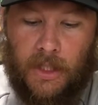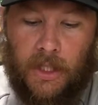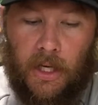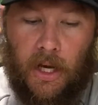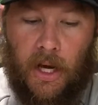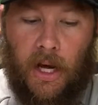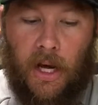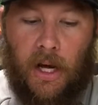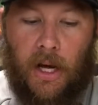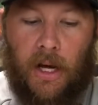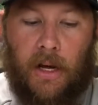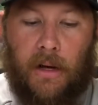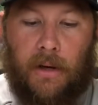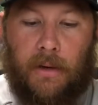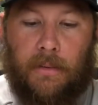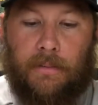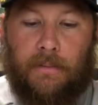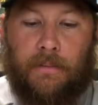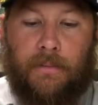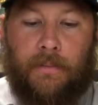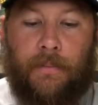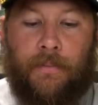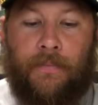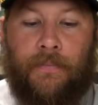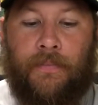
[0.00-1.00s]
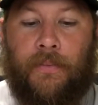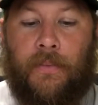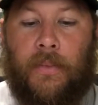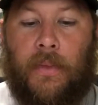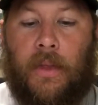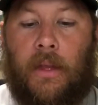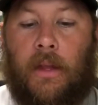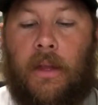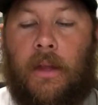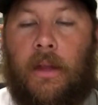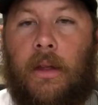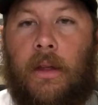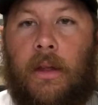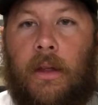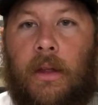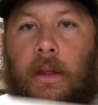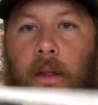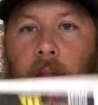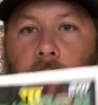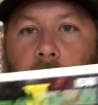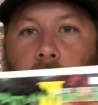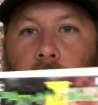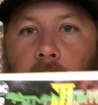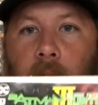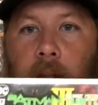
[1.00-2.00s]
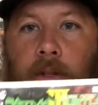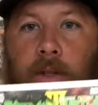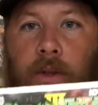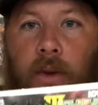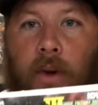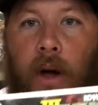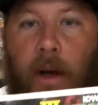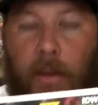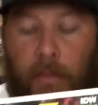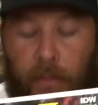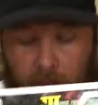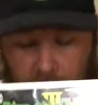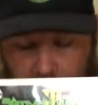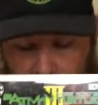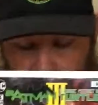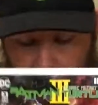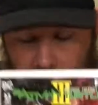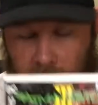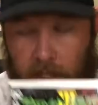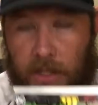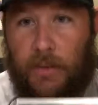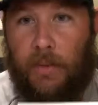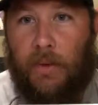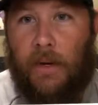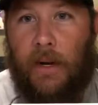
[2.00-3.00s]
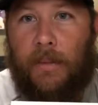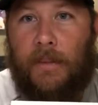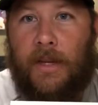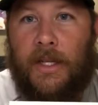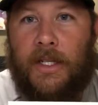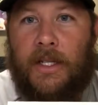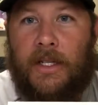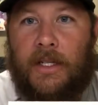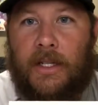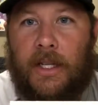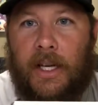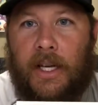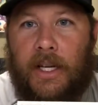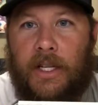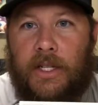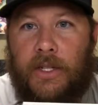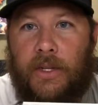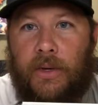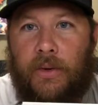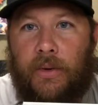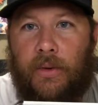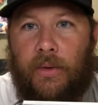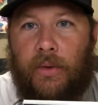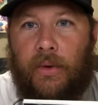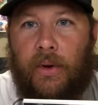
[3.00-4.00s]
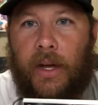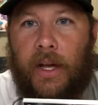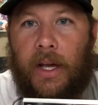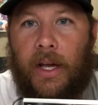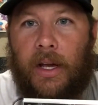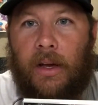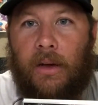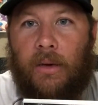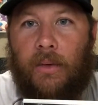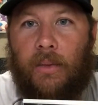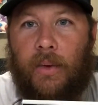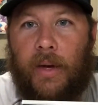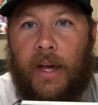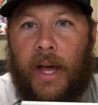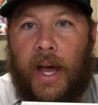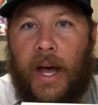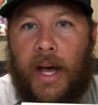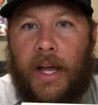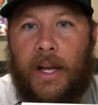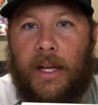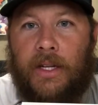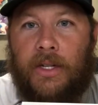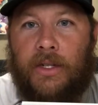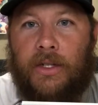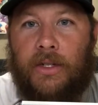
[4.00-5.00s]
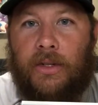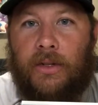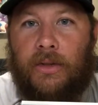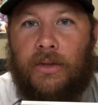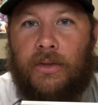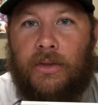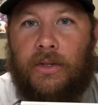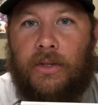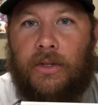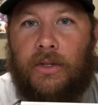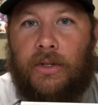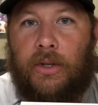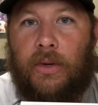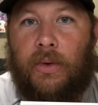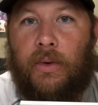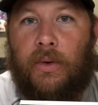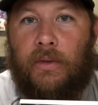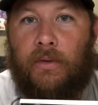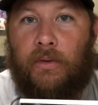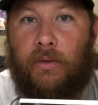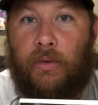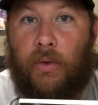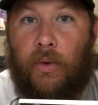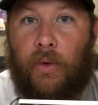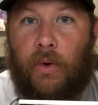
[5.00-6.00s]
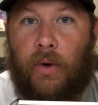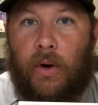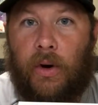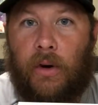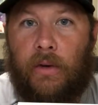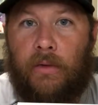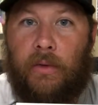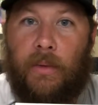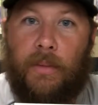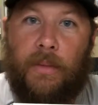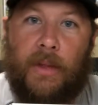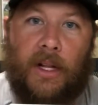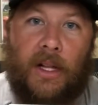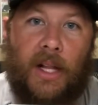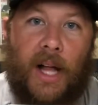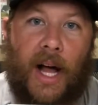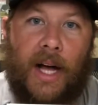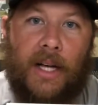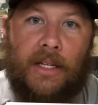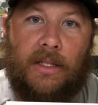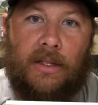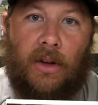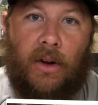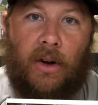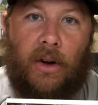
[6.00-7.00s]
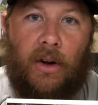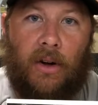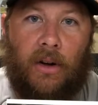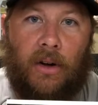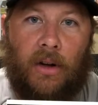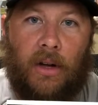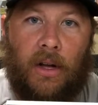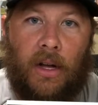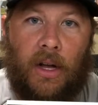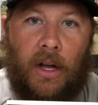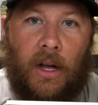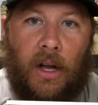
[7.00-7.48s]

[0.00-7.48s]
So I picked this one up, this is issue 3. We had issues 2 and 4 from the last haul.